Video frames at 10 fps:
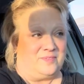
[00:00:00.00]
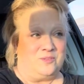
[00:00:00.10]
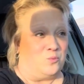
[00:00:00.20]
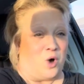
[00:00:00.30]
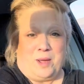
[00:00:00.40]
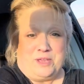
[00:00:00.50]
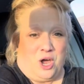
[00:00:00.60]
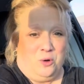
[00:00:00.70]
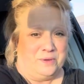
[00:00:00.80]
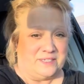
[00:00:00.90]
Why be
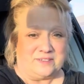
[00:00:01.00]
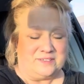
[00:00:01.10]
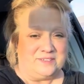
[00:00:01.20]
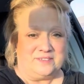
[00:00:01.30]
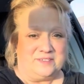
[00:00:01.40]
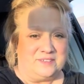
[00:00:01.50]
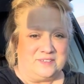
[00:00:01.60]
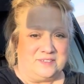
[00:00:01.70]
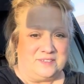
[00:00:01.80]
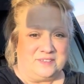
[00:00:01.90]
open?
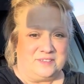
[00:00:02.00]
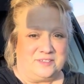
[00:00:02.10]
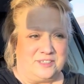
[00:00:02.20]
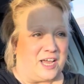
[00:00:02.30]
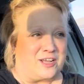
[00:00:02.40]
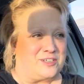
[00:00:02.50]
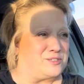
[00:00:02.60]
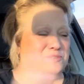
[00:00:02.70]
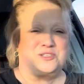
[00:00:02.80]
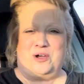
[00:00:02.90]
You got
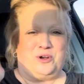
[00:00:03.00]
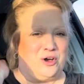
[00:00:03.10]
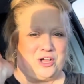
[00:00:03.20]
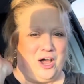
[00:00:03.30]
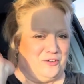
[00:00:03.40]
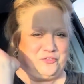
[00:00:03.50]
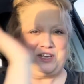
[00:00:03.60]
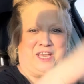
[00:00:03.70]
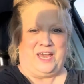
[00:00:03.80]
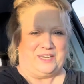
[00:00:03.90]
customers going, oh God,
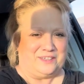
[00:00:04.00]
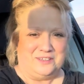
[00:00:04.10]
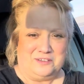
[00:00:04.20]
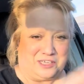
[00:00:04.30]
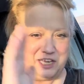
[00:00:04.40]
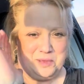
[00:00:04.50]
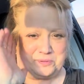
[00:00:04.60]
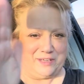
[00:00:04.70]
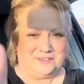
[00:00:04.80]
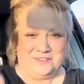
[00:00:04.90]
forget it. Keep
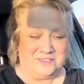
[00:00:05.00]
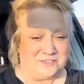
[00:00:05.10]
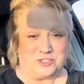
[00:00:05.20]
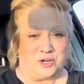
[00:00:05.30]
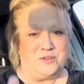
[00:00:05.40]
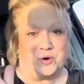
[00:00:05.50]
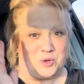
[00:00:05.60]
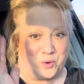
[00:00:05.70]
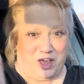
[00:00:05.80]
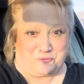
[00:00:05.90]
it. I don't even want to
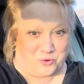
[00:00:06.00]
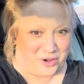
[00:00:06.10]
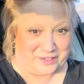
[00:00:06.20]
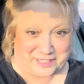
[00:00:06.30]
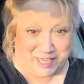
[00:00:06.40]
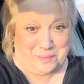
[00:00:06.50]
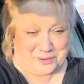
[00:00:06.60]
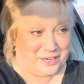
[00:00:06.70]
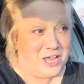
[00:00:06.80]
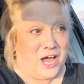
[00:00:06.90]
wait for it. Keep
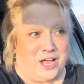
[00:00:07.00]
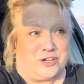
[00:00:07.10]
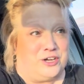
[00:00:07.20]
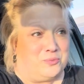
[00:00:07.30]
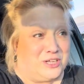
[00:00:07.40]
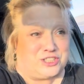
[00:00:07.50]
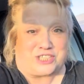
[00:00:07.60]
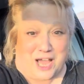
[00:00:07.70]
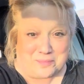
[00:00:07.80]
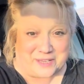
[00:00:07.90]
it. I could have went
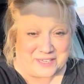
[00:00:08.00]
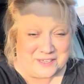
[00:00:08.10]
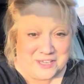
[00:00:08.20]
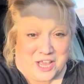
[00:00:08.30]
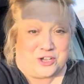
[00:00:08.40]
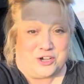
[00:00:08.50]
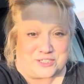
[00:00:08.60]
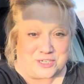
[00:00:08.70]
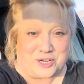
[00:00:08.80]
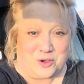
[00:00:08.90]
shopping and cooked
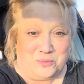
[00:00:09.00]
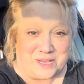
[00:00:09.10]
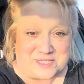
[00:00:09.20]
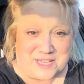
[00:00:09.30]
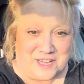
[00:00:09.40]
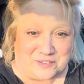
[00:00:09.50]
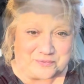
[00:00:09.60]
it at home myself.